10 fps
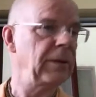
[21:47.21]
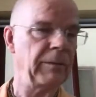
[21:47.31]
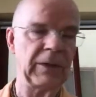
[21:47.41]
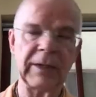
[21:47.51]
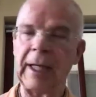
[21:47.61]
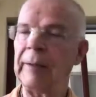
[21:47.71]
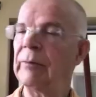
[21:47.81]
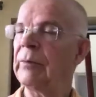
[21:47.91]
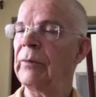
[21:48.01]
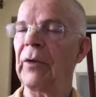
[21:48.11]

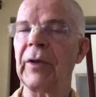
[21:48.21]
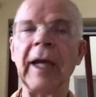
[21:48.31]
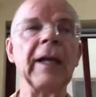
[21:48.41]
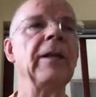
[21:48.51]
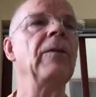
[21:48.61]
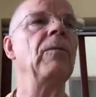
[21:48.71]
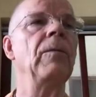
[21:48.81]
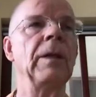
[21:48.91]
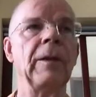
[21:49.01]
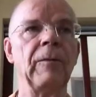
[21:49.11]
same thing,
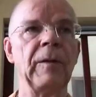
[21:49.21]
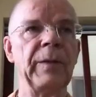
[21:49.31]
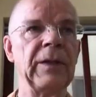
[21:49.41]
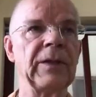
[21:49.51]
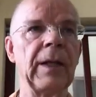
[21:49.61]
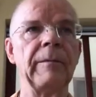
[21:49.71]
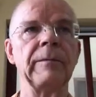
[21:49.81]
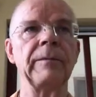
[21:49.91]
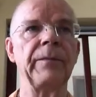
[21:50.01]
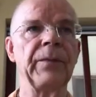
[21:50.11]
there will be some